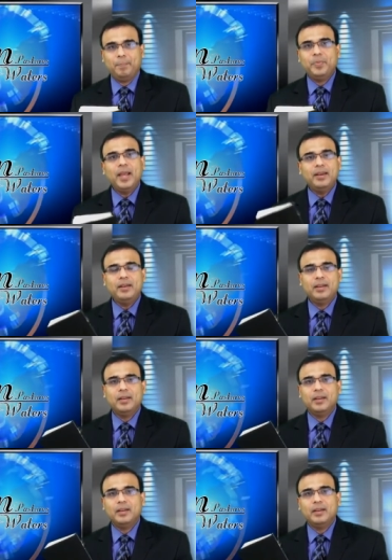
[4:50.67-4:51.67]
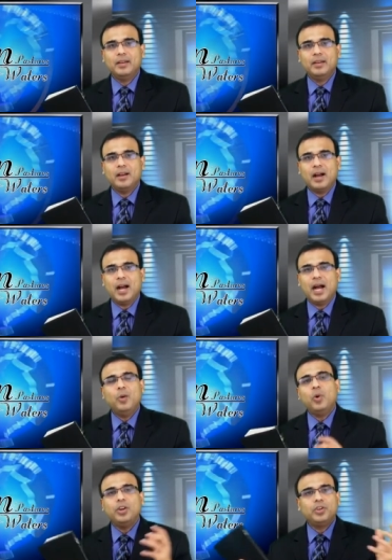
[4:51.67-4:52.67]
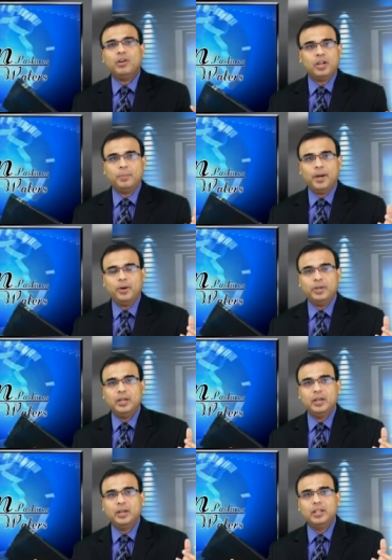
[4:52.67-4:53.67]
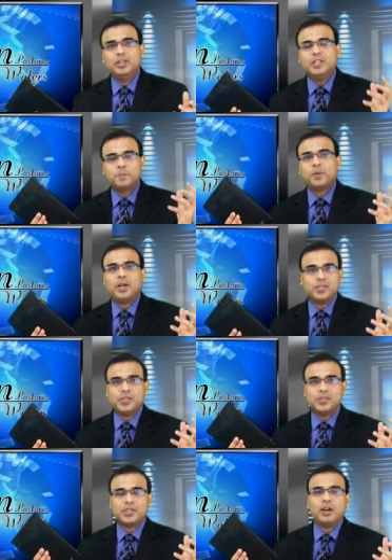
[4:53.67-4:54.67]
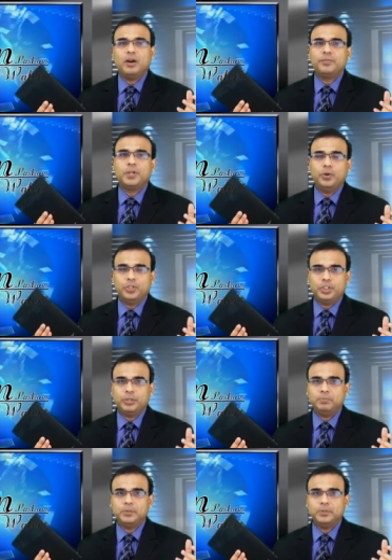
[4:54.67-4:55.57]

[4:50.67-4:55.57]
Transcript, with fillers: then I want to talk about this process of courtship.